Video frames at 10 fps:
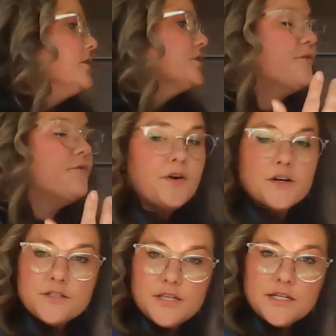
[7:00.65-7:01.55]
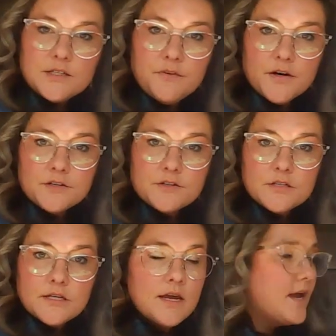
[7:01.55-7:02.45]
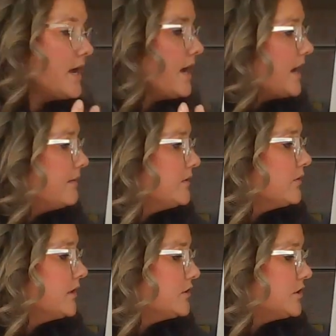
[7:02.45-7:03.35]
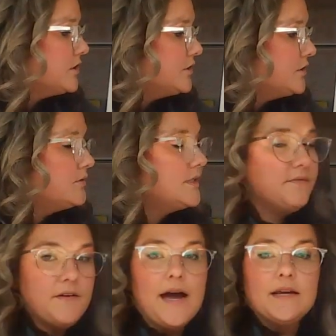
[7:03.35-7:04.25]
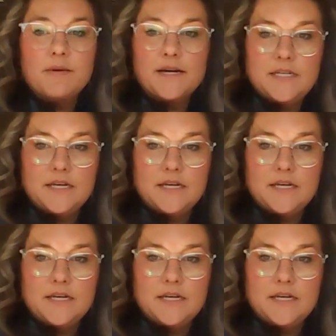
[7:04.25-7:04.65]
So first things first, I'm going to divide my